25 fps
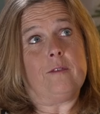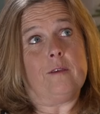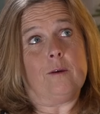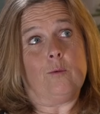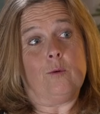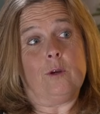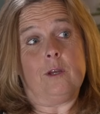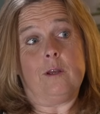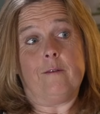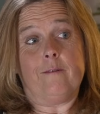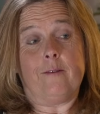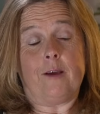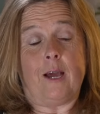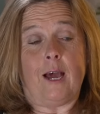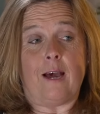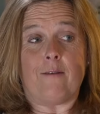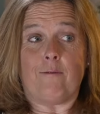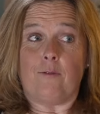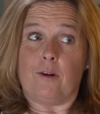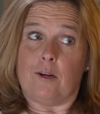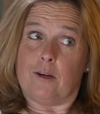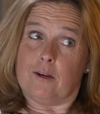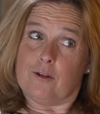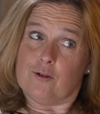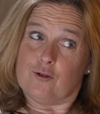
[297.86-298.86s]
thing we
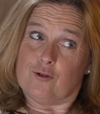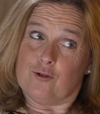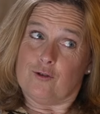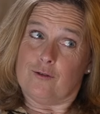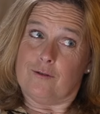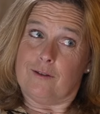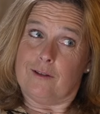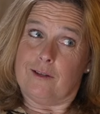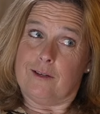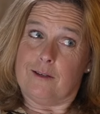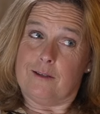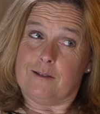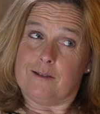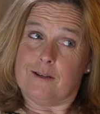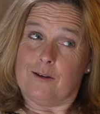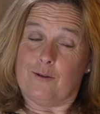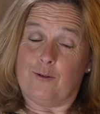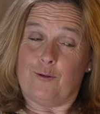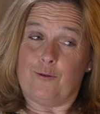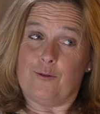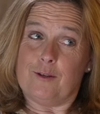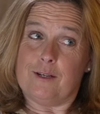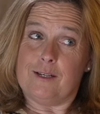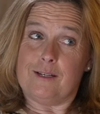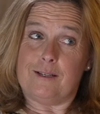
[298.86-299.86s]
have learnt on these
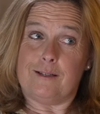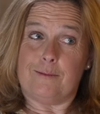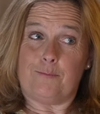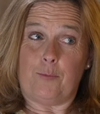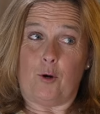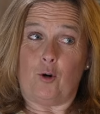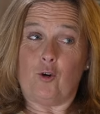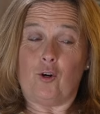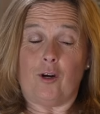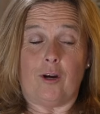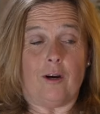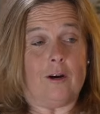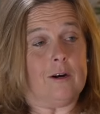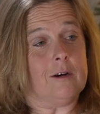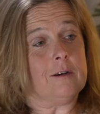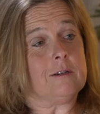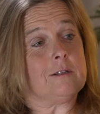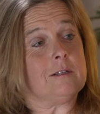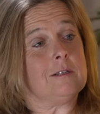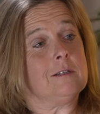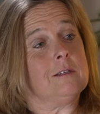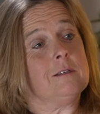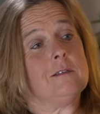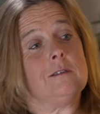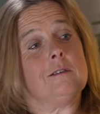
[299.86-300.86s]

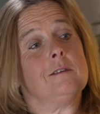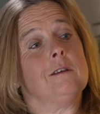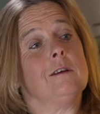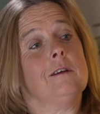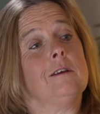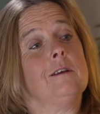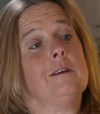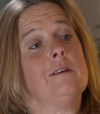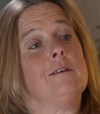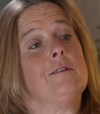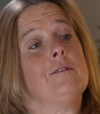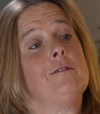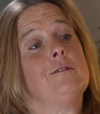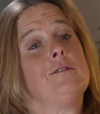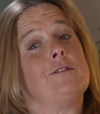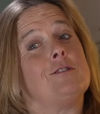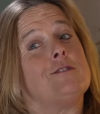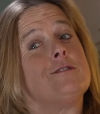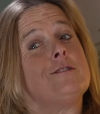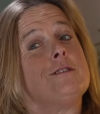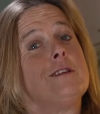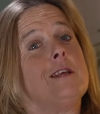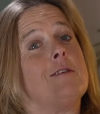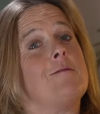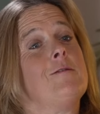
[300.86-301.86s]
podcasts is you
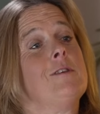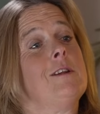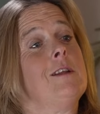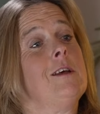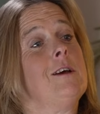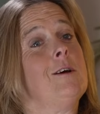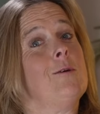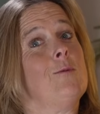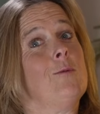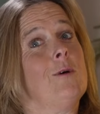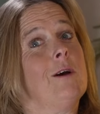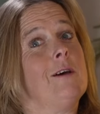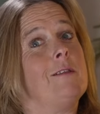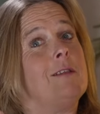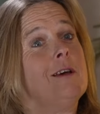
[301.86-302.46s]
just never know where